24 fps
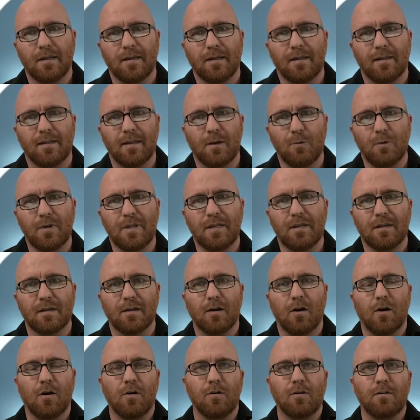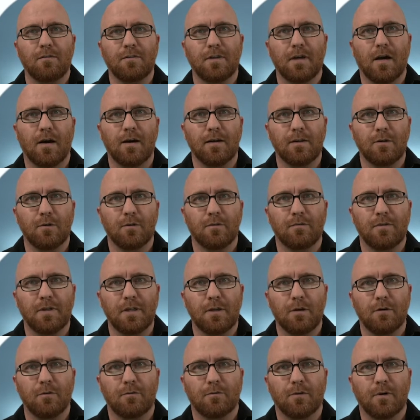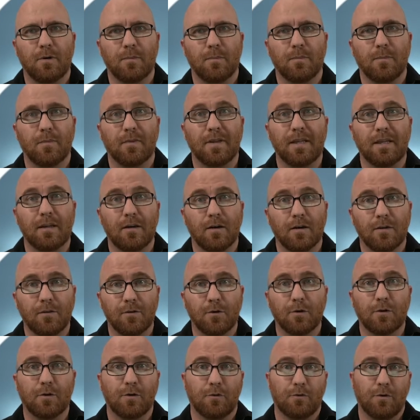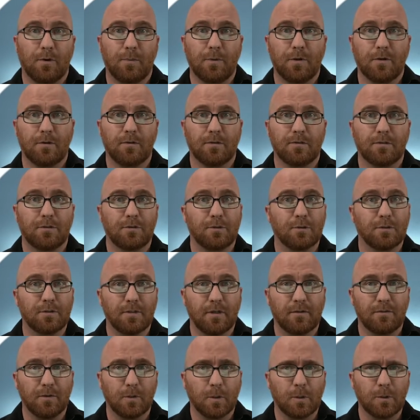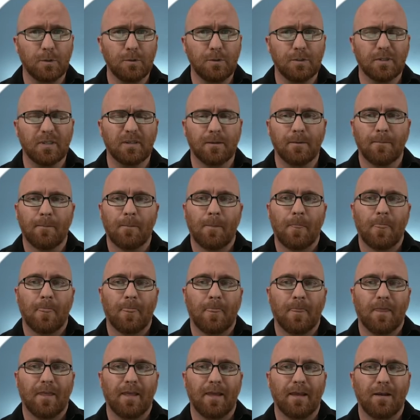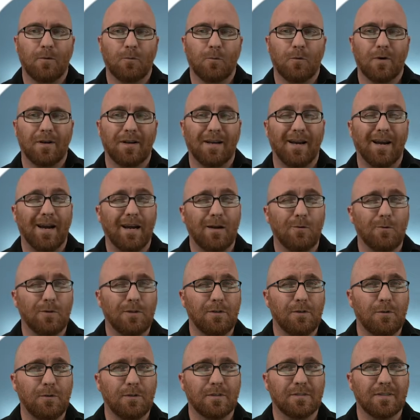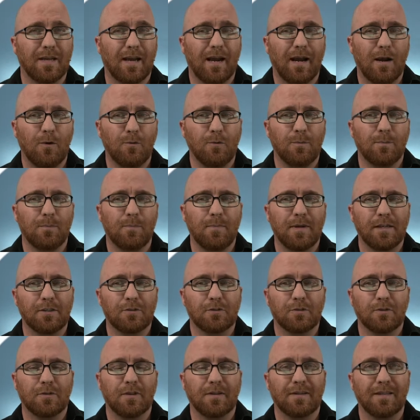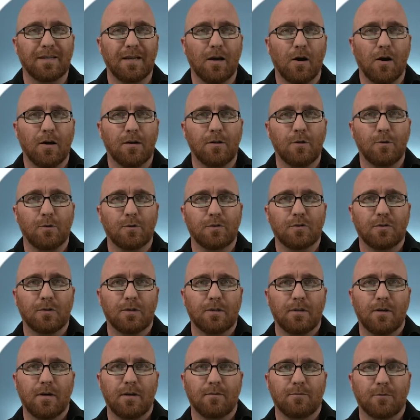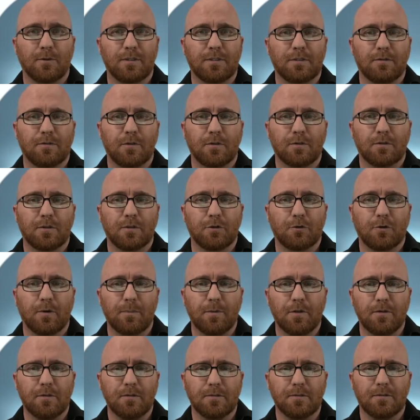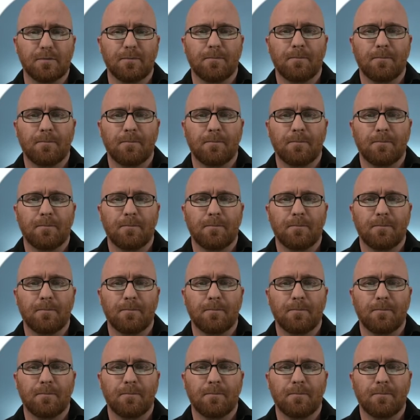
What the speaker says: they would get all of the audio and video from the other contributors, yourself included. And what I would do is I would make sure that the audio is turned on for each of those contributors.